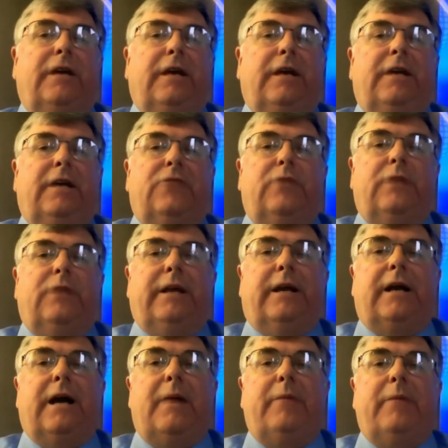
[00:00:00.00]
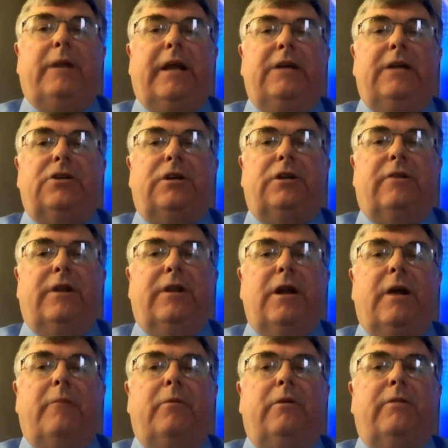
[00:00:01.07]
It's really a combination of a
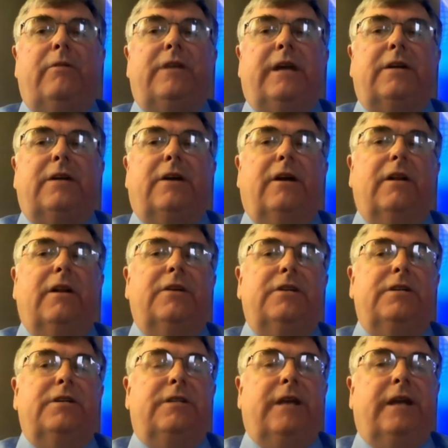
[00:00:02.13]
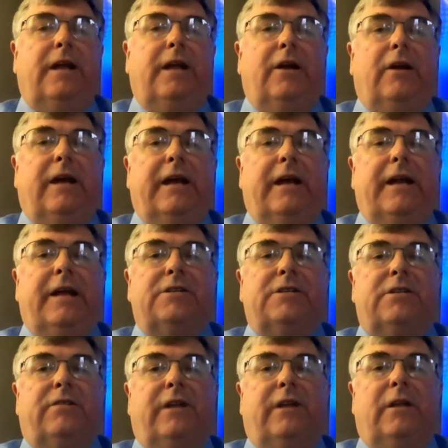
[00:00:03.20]
number of technologies that Airgain
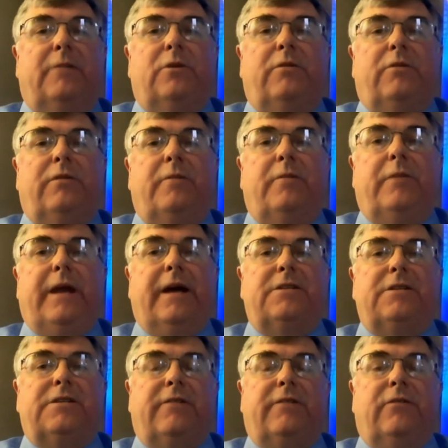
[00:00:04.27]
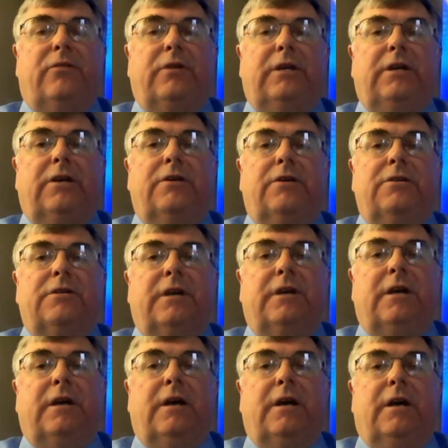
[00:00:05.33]
has developed over the past several years.
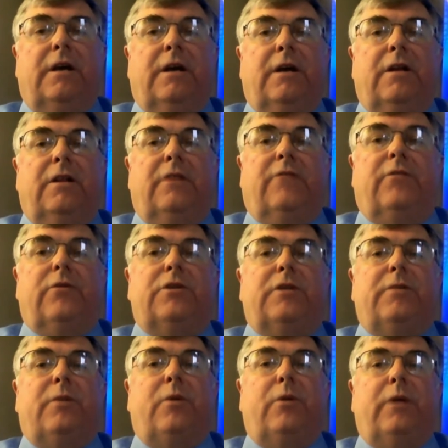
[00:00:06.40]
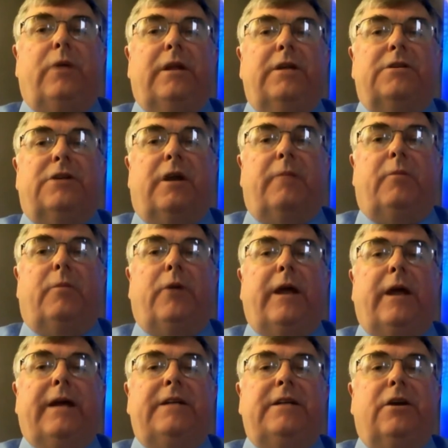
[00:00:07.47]
The first component is our
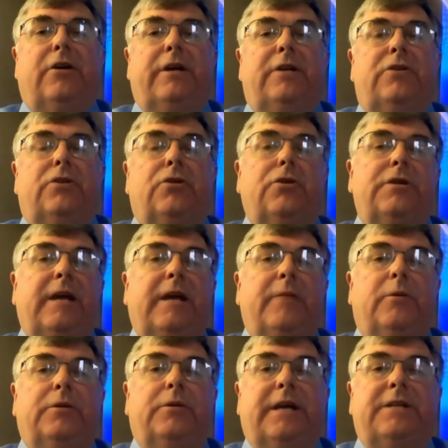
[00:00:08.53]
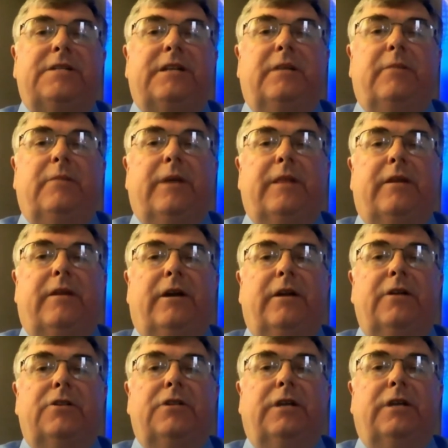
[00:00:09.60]
proprietary turntable testing
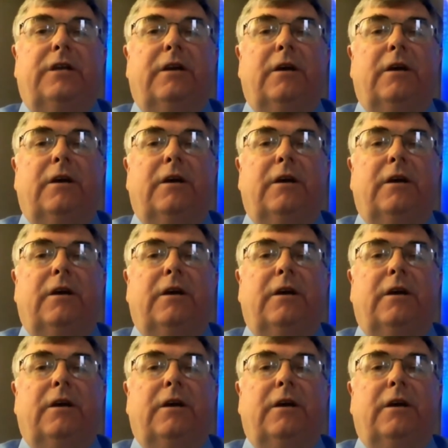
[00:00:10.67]
methodology.